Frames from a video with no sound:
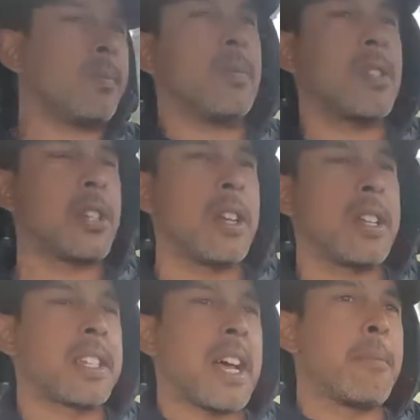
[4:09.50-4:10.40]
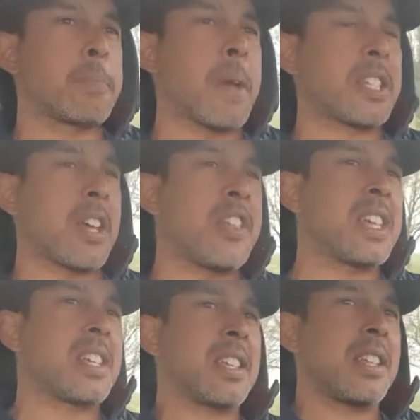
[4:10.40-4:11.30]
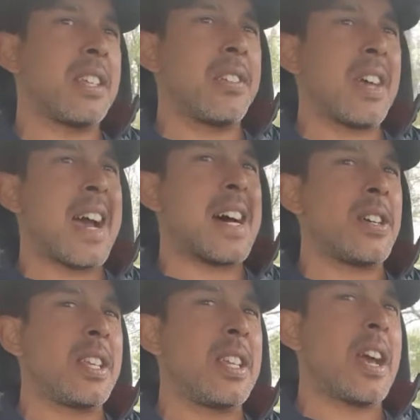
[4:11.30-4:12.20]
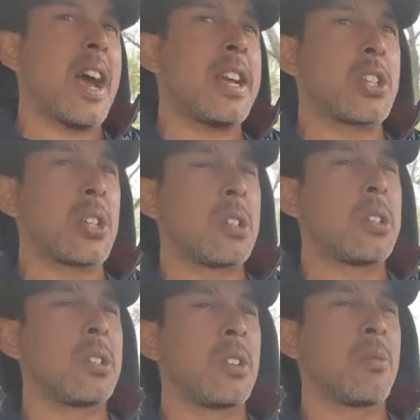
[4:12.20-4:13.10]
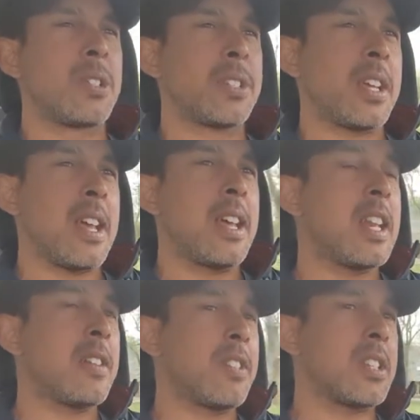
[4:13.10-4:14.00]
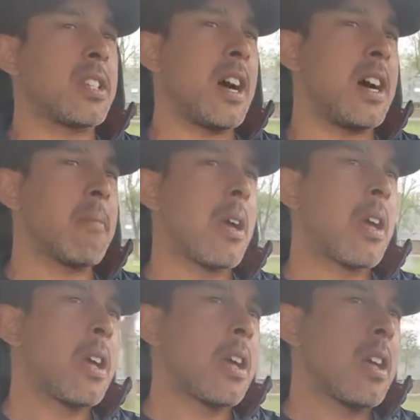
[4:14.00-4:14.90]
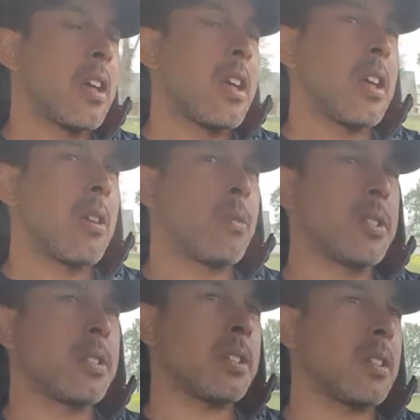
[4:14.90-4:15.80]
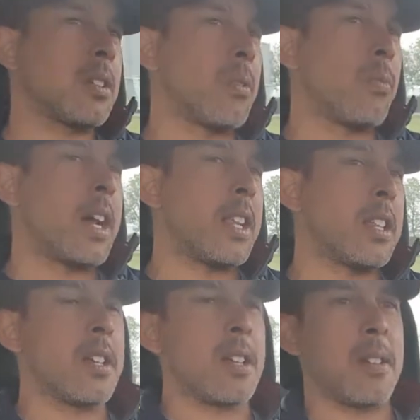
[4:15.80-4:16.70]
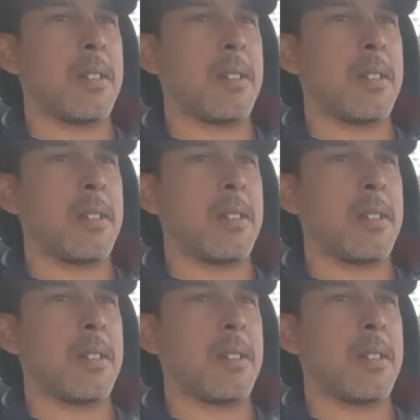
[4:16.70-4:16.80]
So in some respects, I think the Audi A2 was ahead of its time. It was one of the